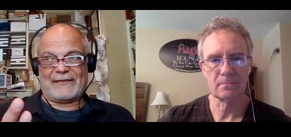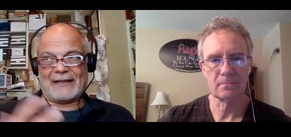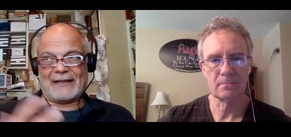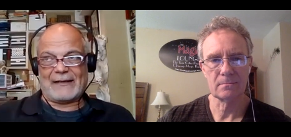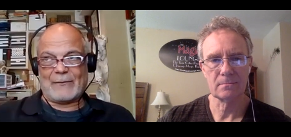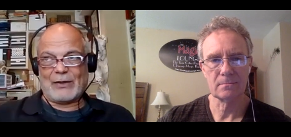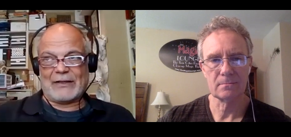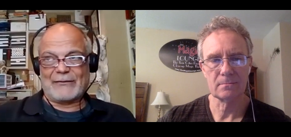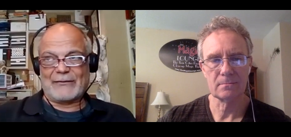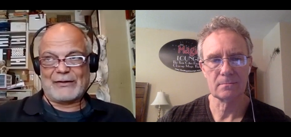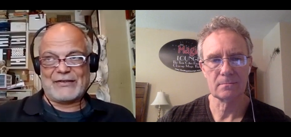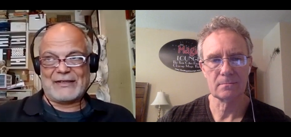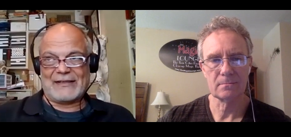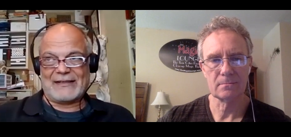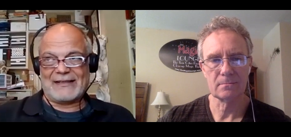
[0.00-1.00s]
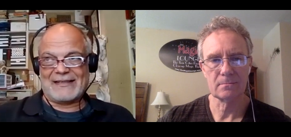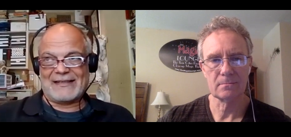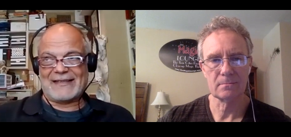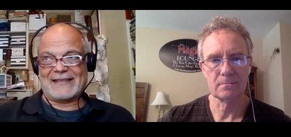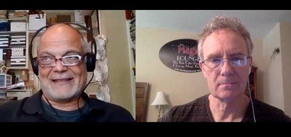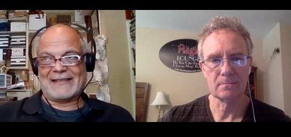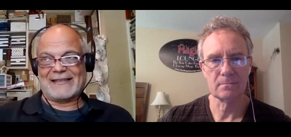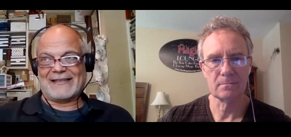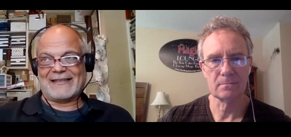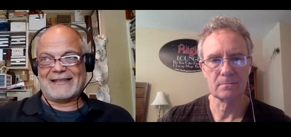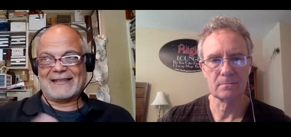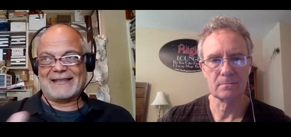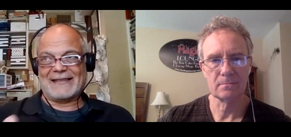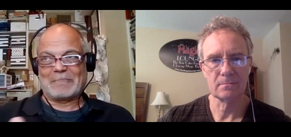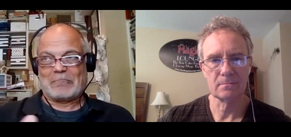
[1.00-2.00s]
Speaker 1: think about diversity as a as
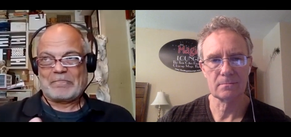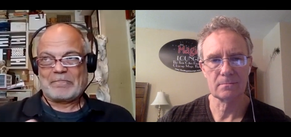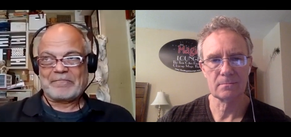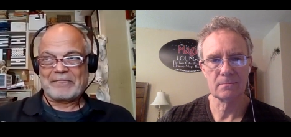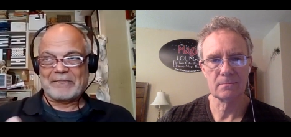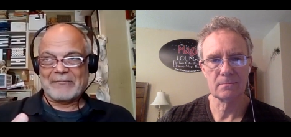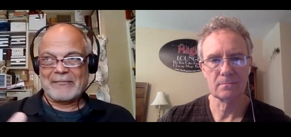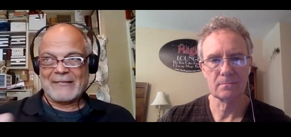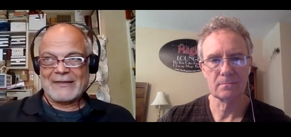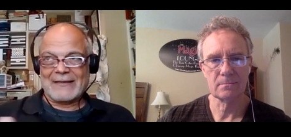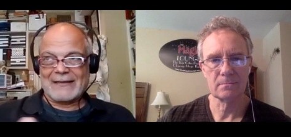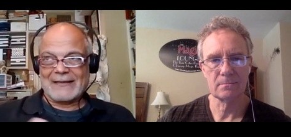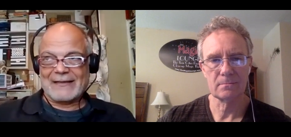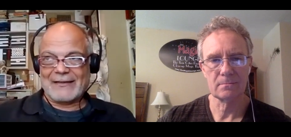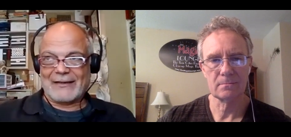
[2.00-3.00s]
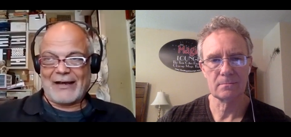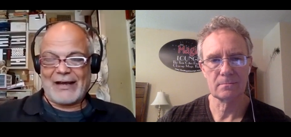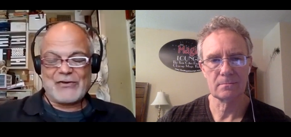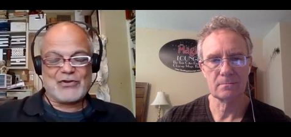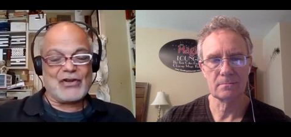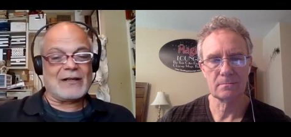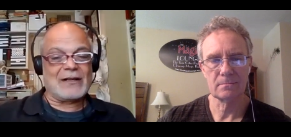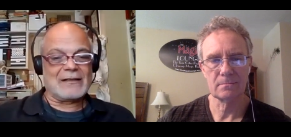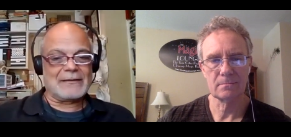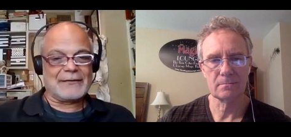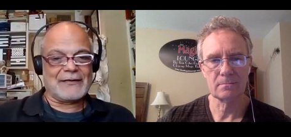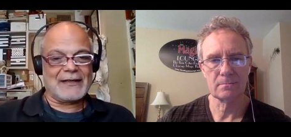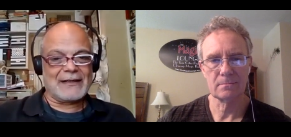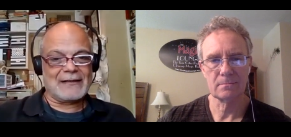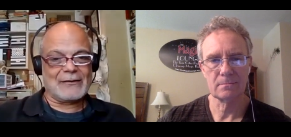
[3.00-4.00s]
a racial
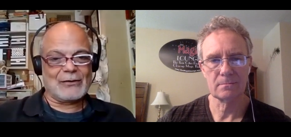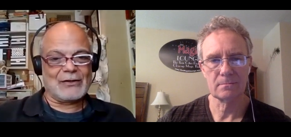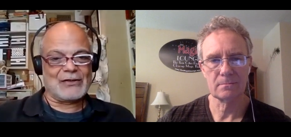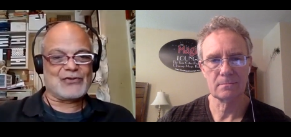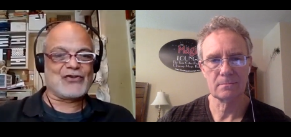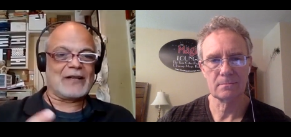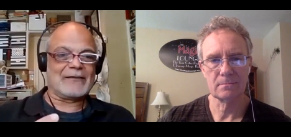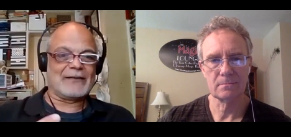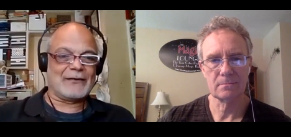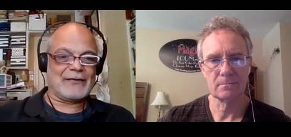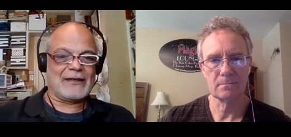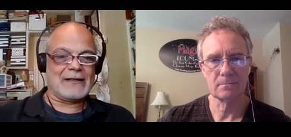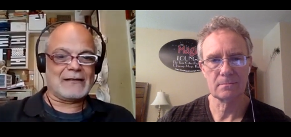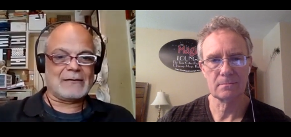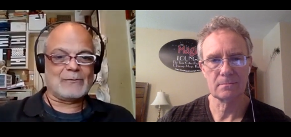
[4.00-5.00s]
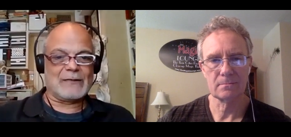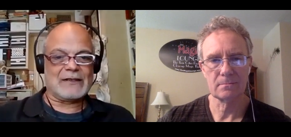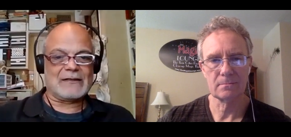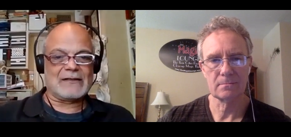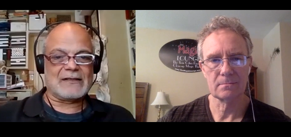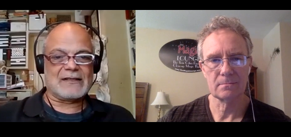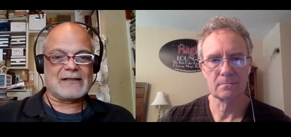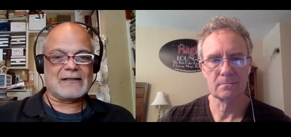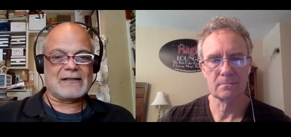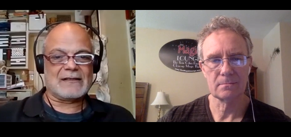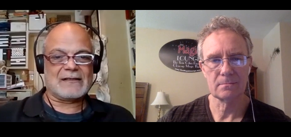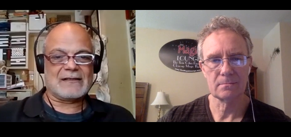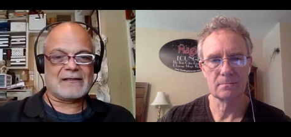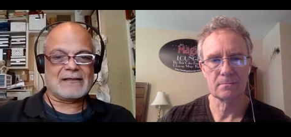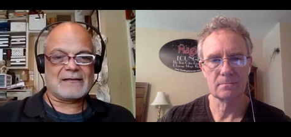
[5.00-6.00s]
thing or a gender thing, but it's
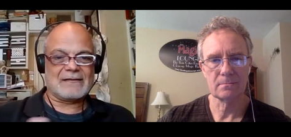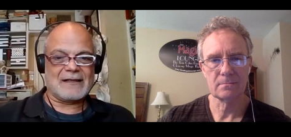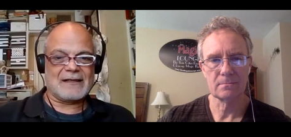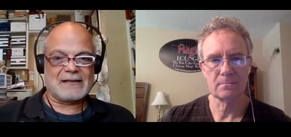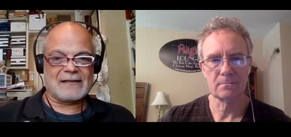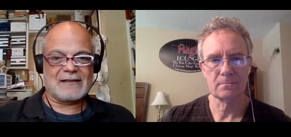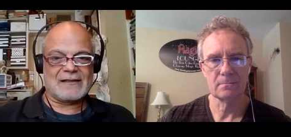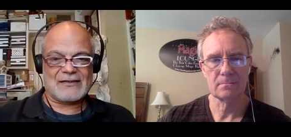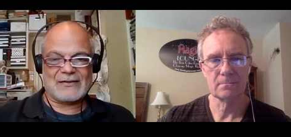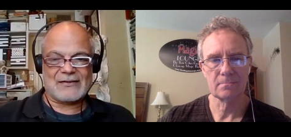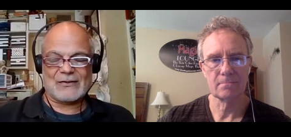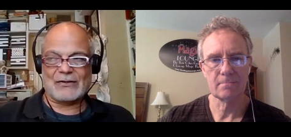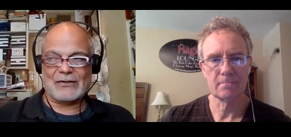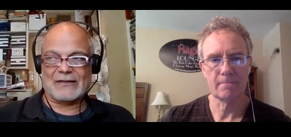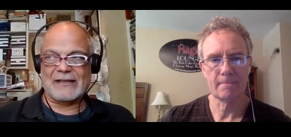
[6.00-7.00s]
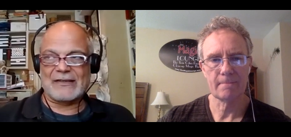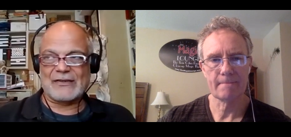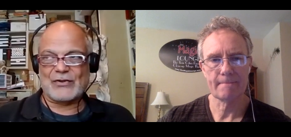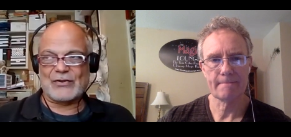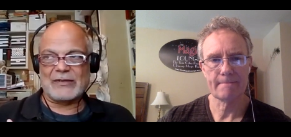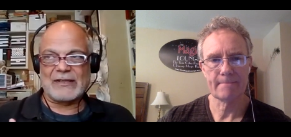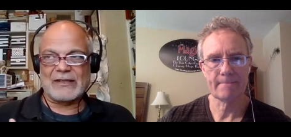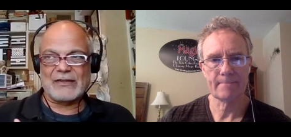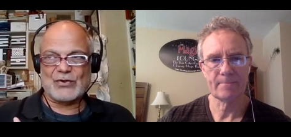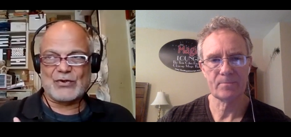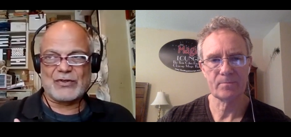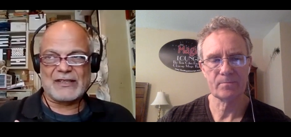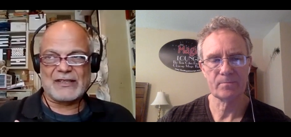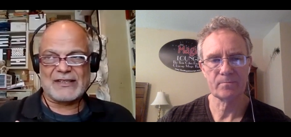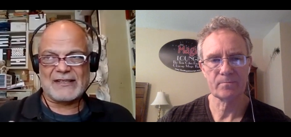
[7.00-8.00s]
it's that, that's not the issue. The issue
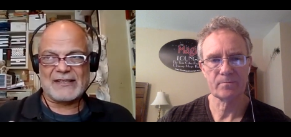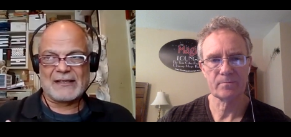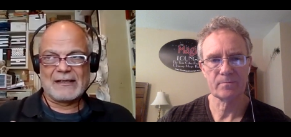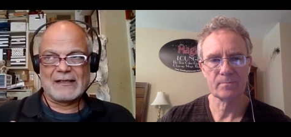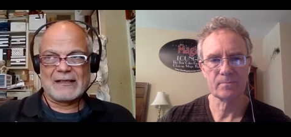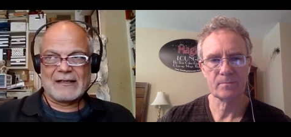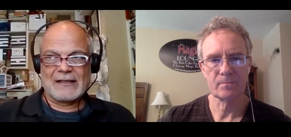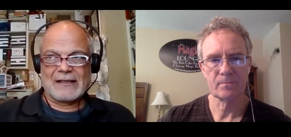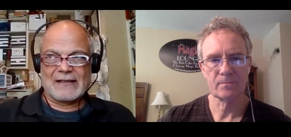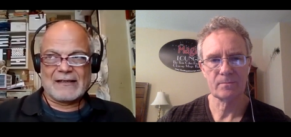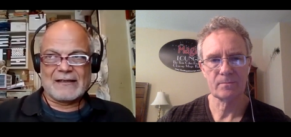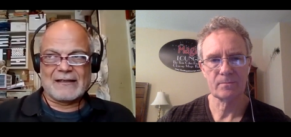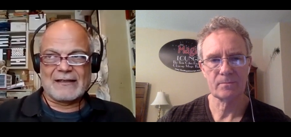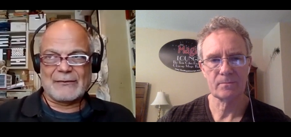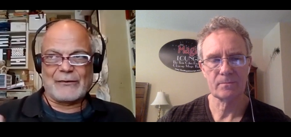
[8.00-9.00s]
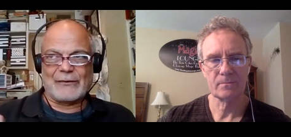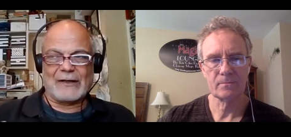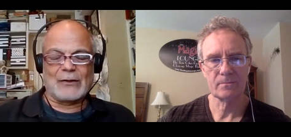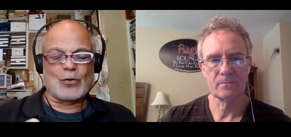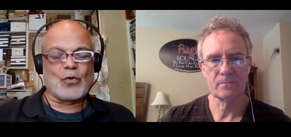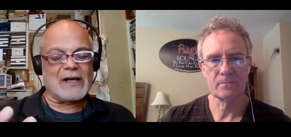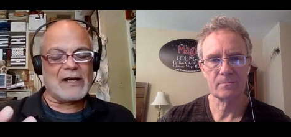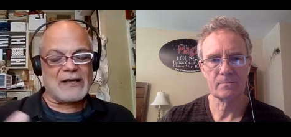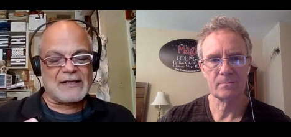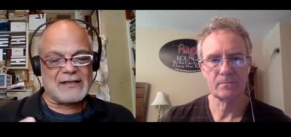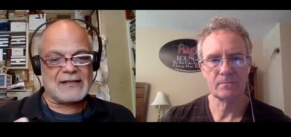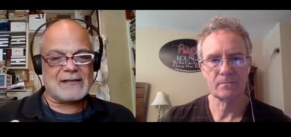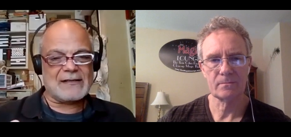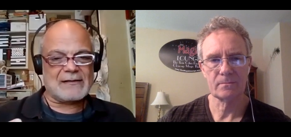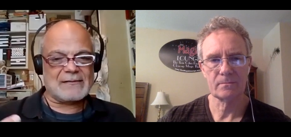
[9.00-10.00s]
is different
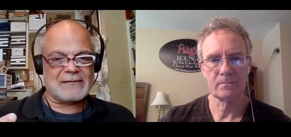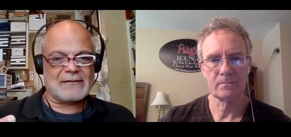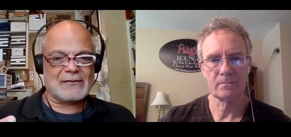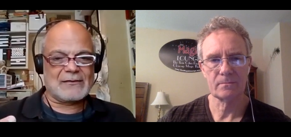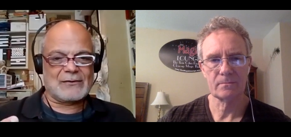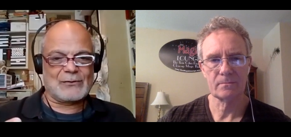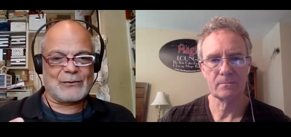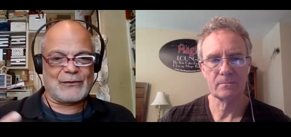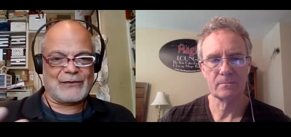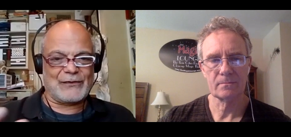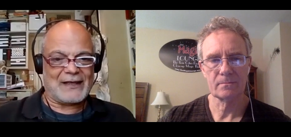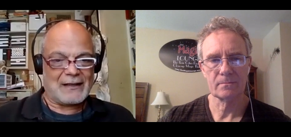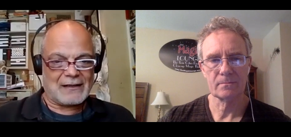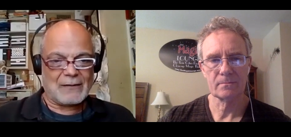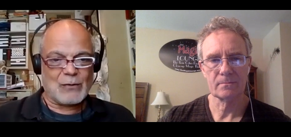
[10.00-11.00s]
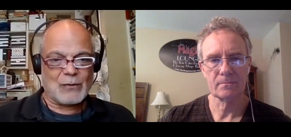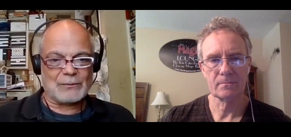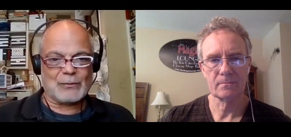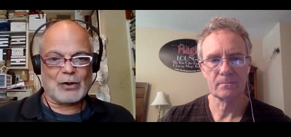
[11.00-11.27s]
ways to think about